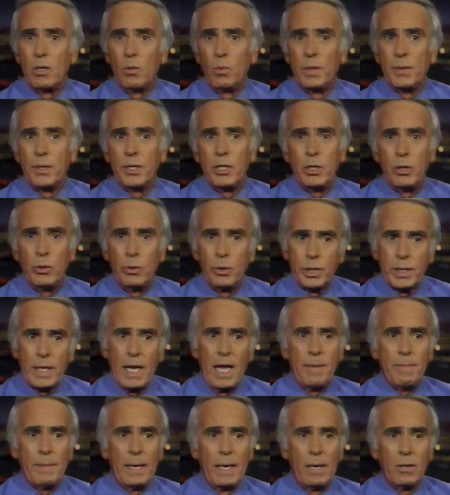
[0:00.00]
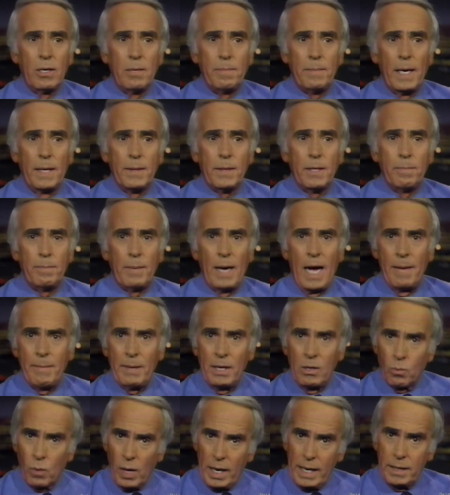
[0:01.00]
when the news came out about the
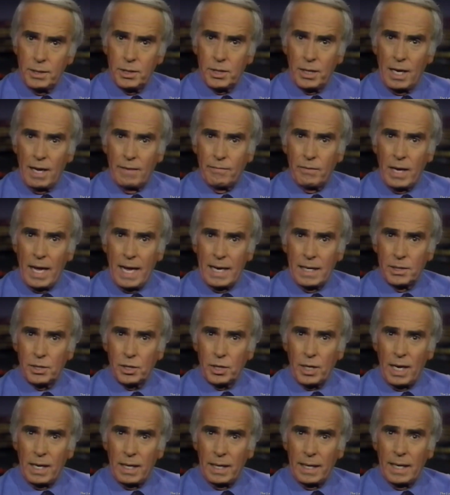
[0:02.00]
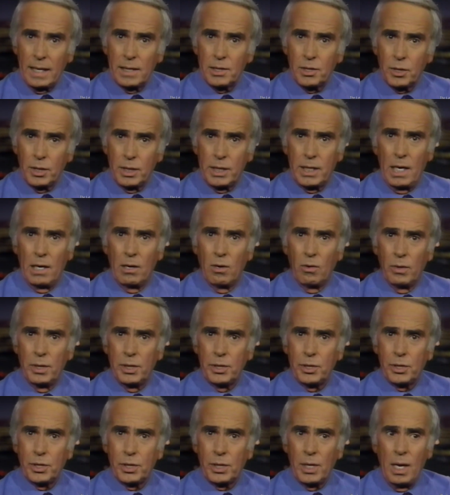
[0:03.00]
bombing raids in Afghanistan against the
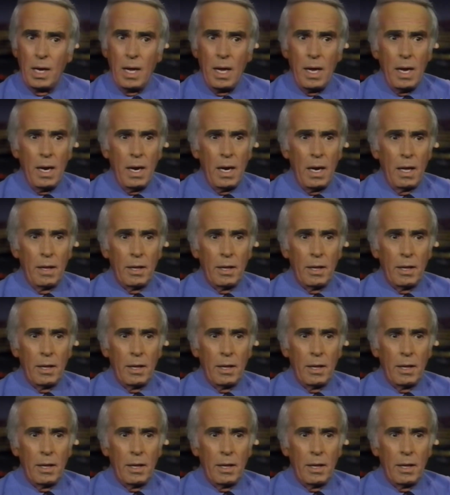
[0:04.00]
terrorists,